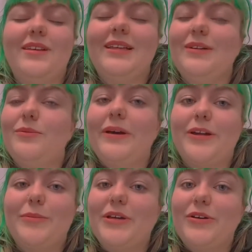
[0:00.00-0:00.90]
we're
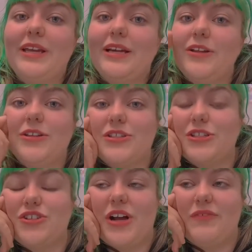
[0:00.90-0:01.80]
going to be cutting it close because
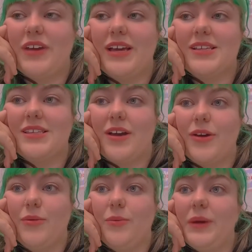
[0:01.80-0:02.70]
of traffic.
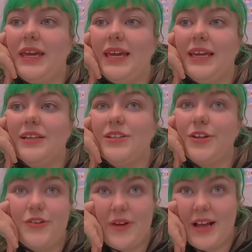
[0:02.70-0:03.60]
So we
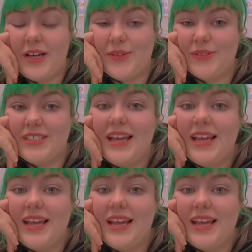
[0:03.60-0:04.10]
turned around.